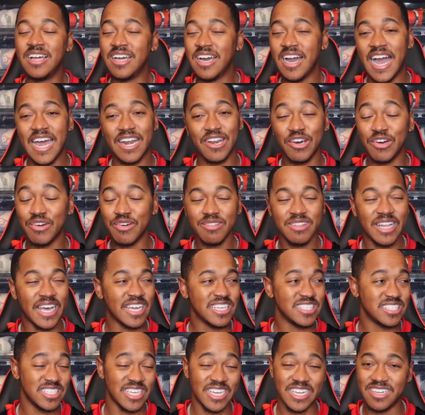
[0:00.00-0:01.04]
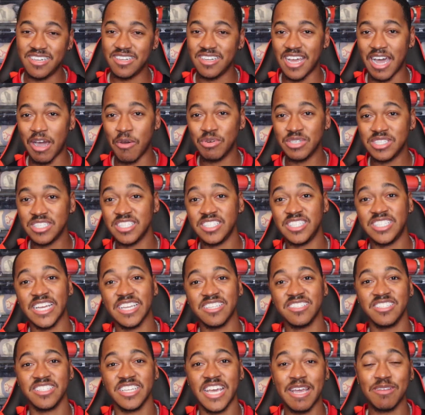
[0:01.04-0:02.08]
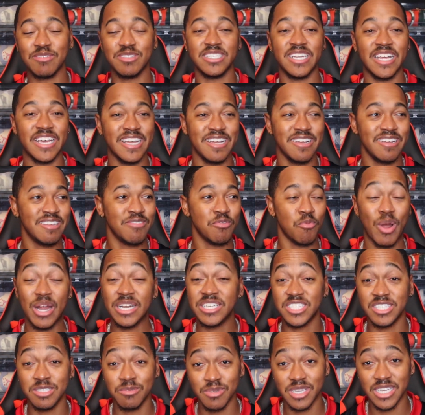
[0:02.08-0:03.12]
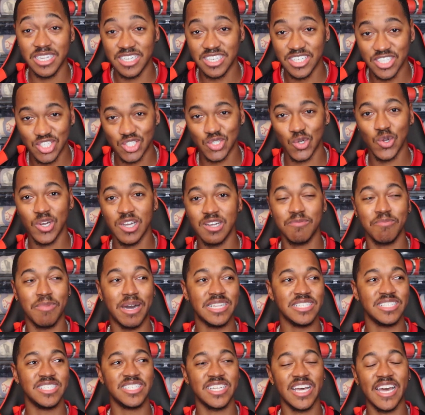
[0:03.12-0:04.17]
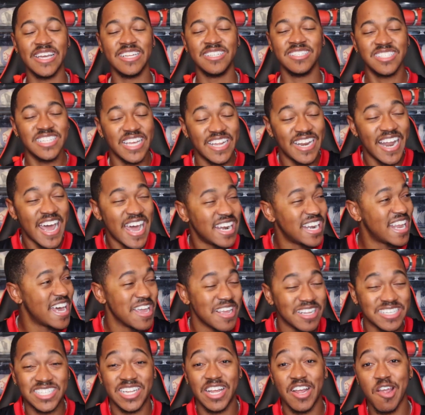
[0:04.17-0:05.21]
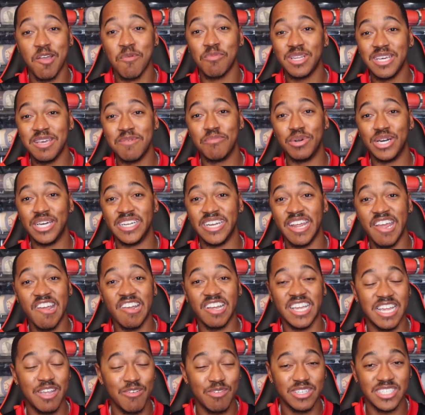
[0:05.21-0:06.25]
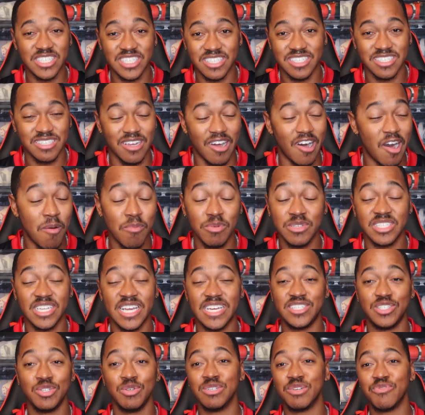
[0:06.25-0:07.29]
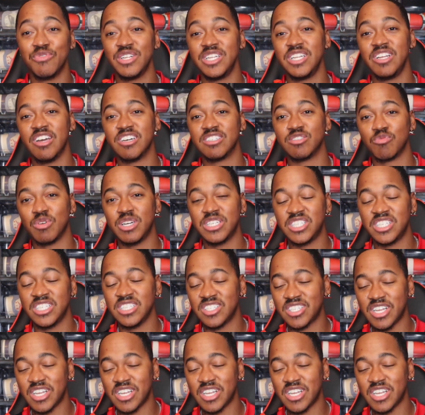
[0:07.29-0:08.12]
I know, like I said, I went to the Texans game today, watched them get destroyed by the Titans, and not like terribly, but Derrick Henry just almost had 250 yards rushing.